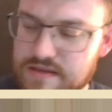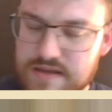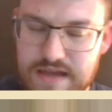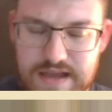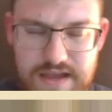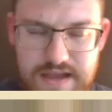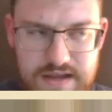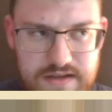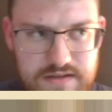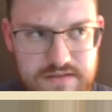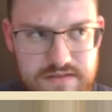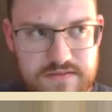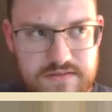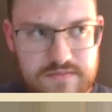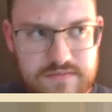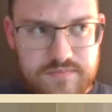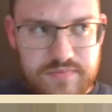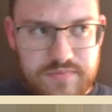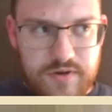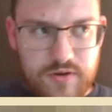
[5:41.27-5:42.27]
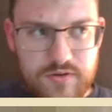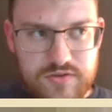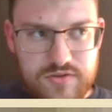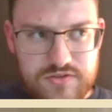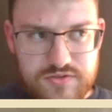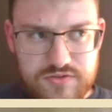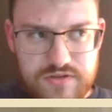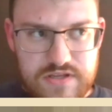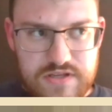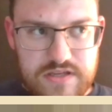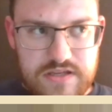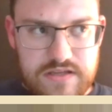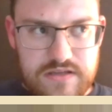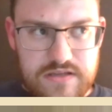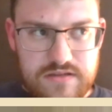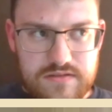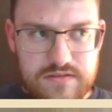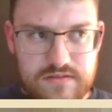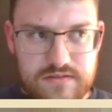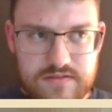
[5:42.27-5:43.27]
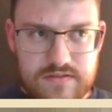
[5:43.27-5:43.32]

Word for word: can poetry